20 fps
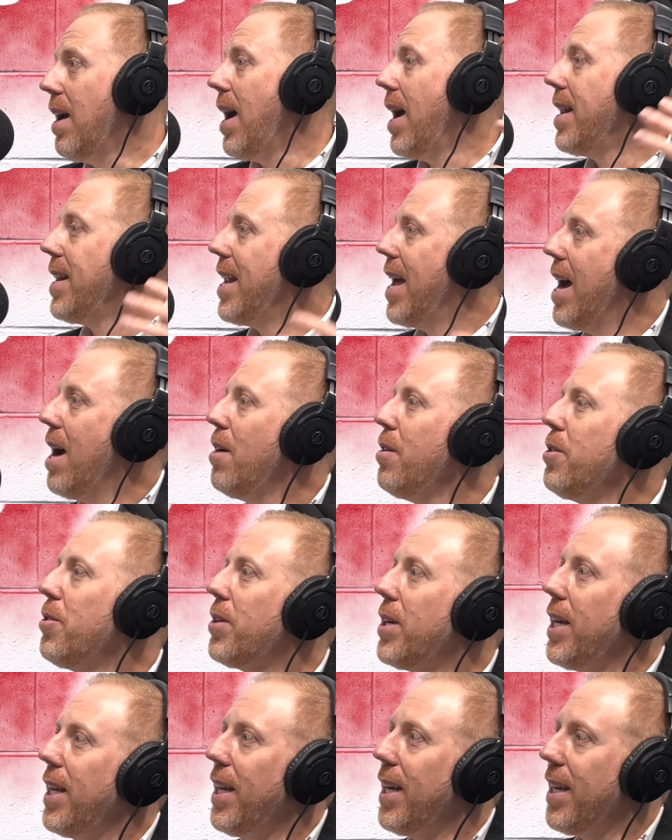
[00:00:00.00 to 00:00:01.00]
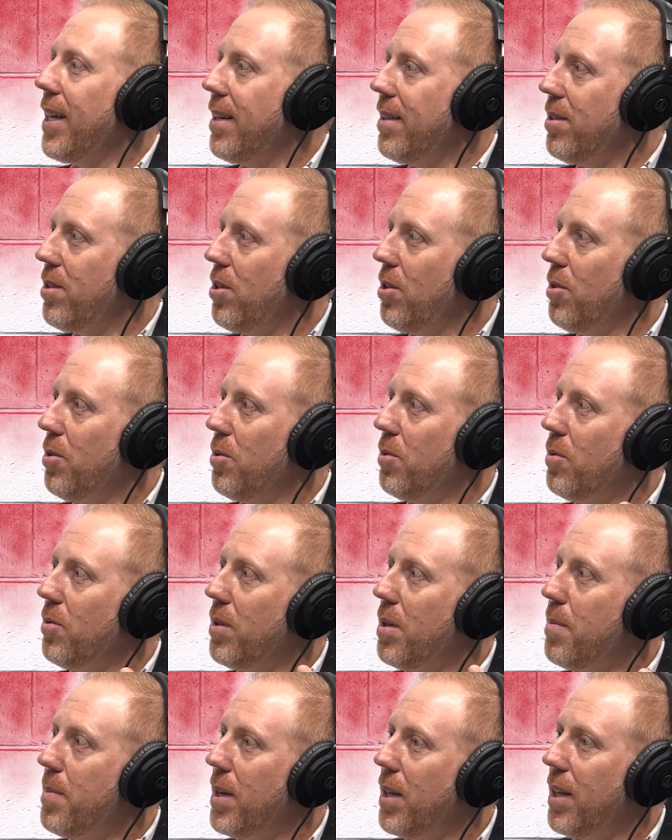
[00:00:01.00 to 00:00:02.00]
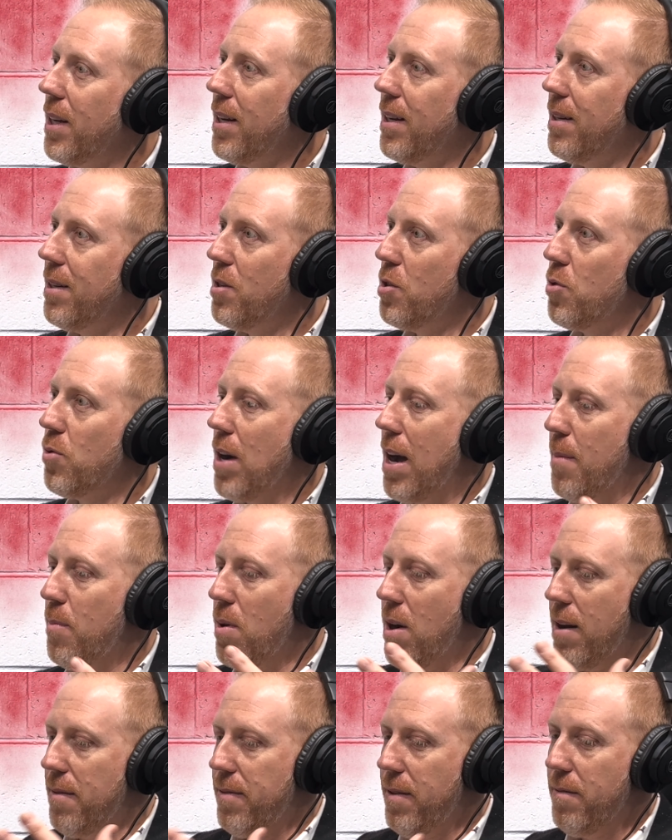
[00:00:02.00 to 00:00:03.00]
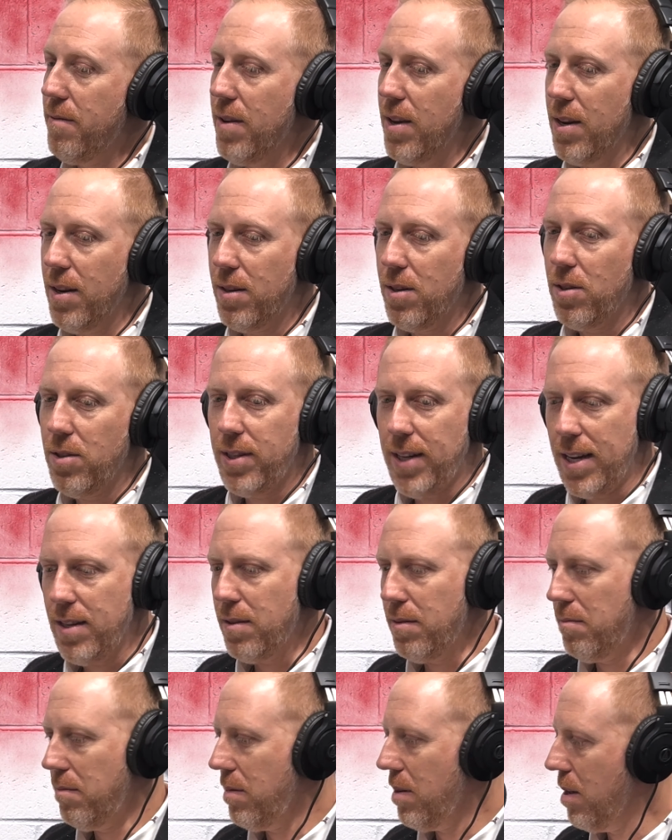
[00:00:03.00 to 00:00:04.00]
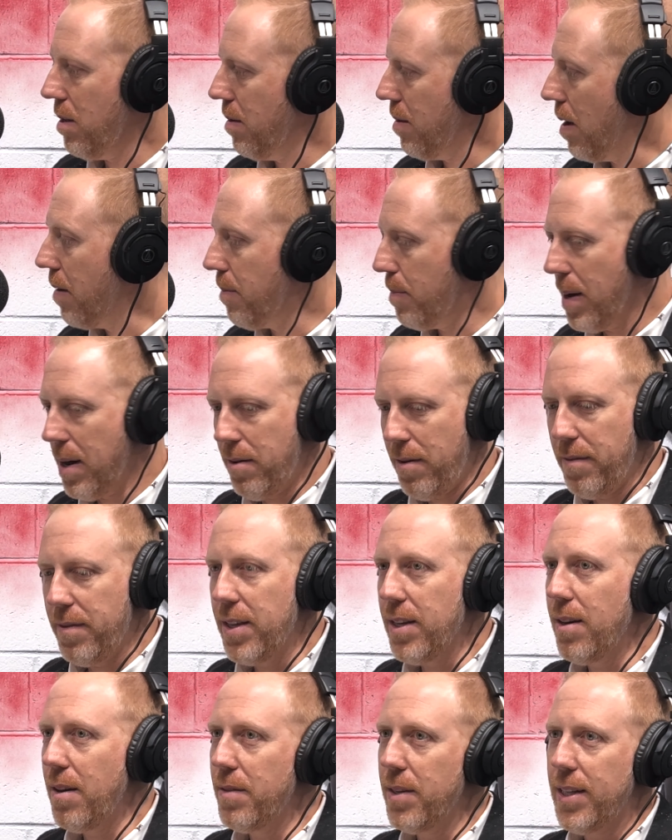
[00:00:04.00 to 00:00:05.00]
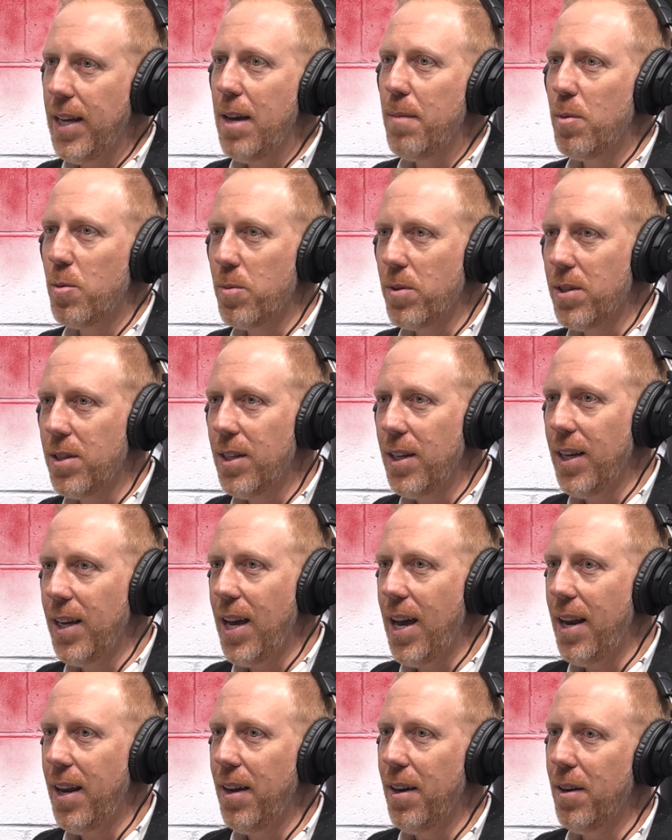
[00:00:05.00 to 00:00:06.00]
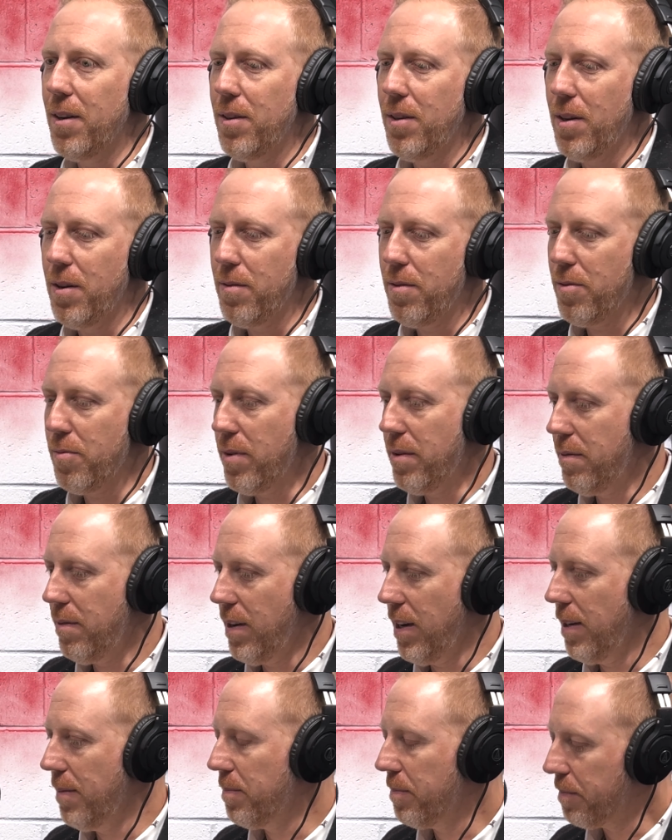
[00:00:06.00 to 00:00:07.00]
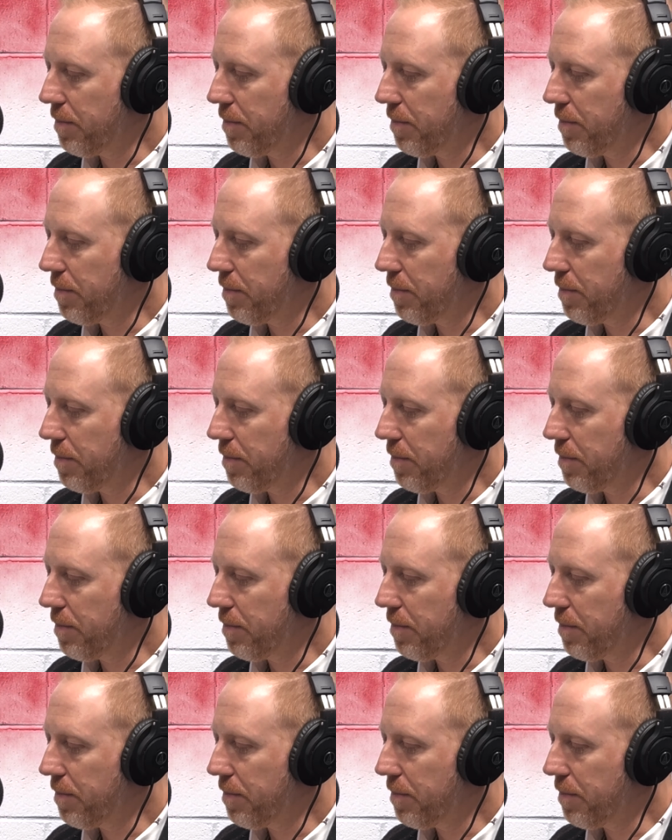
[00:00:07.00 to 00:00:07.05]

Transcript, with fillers: And now you're getting into the ability to drop off a vehicle. So that's about of the of the table we're sitting at here, you know, three feet